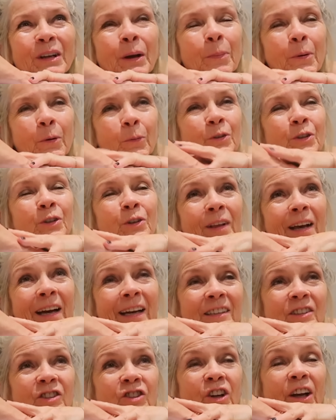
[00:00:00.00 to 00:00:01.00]
but we'll do
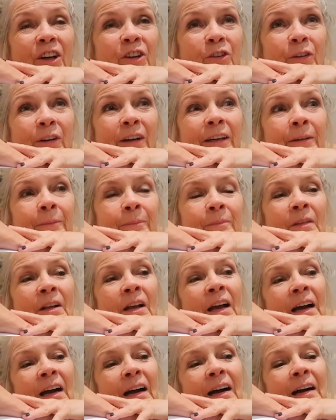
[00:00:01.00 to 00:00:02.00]
that in January.
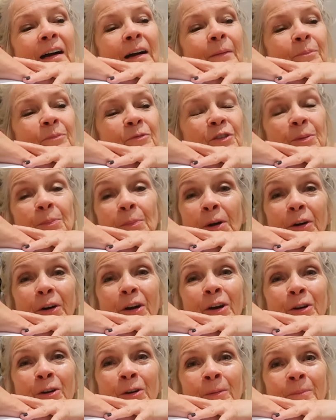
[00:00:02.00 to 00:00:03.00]
Um,
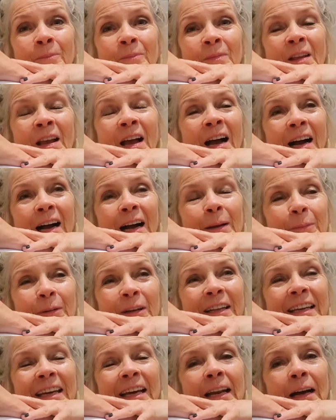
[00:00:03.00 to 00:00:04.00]
tomorrow, I'm
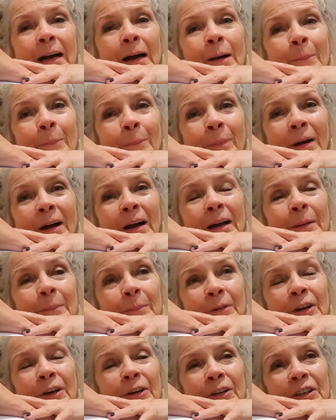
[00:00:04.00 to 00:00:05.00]
going to get up.
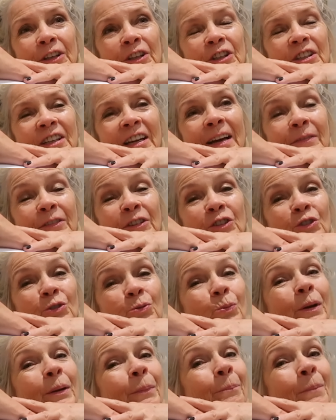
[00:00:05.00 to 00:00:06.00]
I'm going to have a
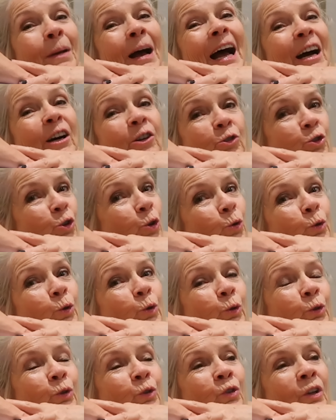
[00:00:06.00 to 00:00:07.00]
swim
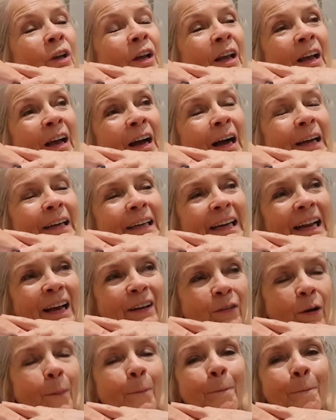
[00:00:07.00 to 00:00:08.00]
outdoors. I'm going to
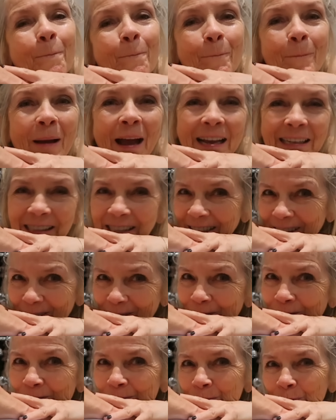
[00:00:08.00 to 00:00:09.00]
have a
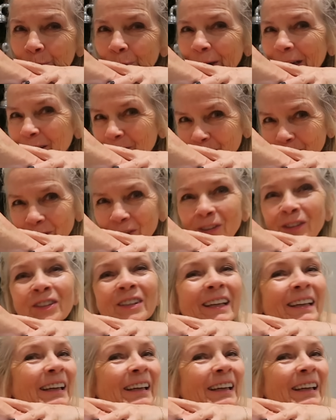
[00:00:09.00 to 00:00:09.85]
massive breakfast